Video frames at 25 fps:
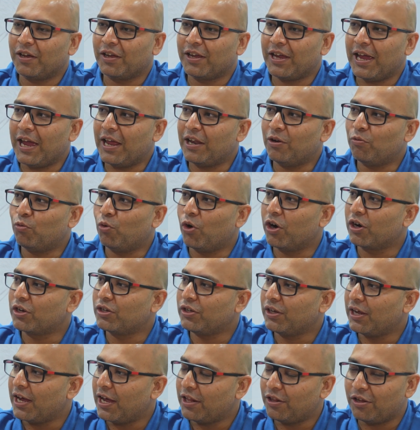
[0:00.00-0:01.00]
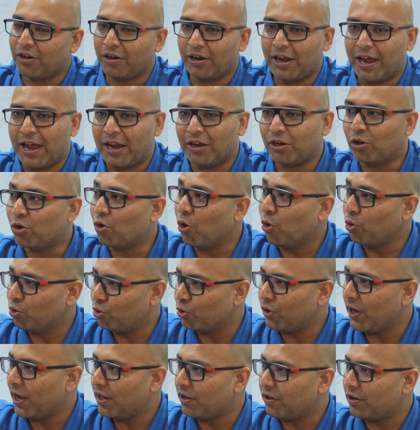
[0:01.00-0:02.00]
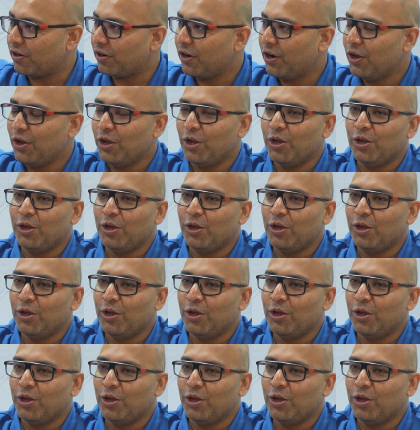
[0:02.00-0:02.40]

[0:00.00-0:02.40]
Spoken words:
can work together and grow together.